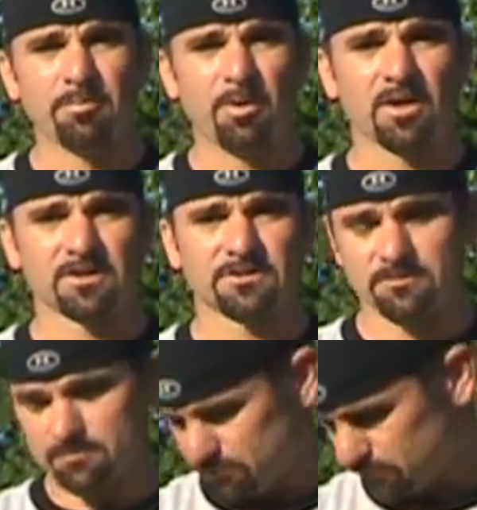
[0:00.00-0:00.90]
bucks.
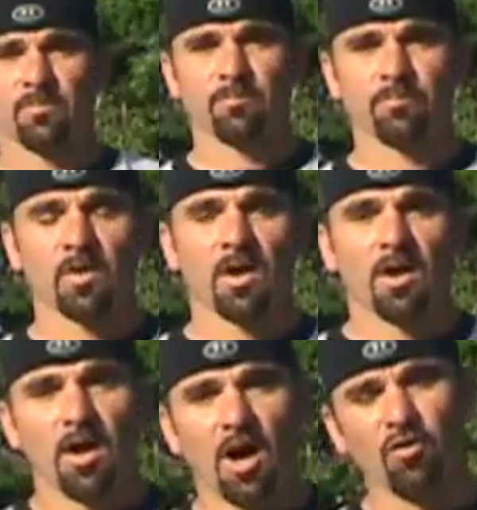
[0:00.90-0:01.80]

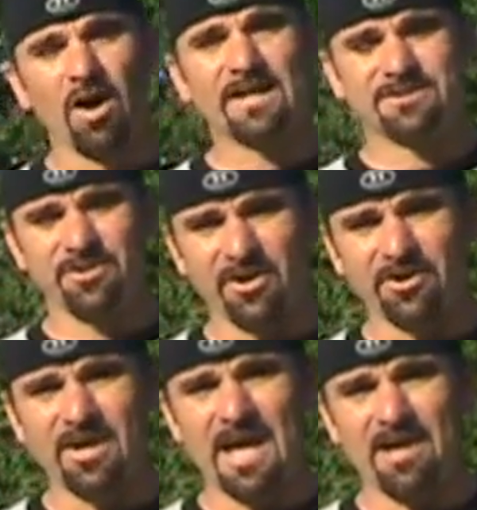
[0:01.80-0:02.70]
Alright, so there
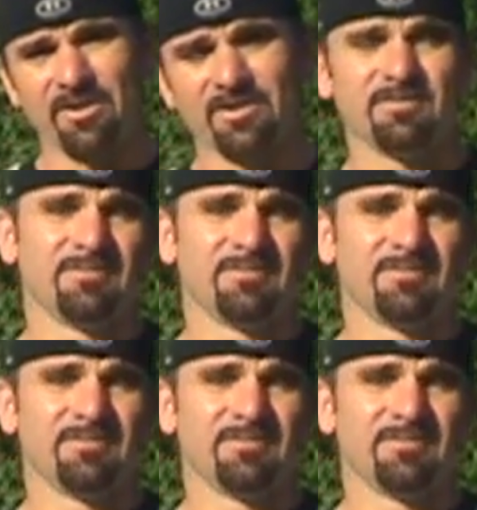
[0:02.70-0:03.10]
you have it.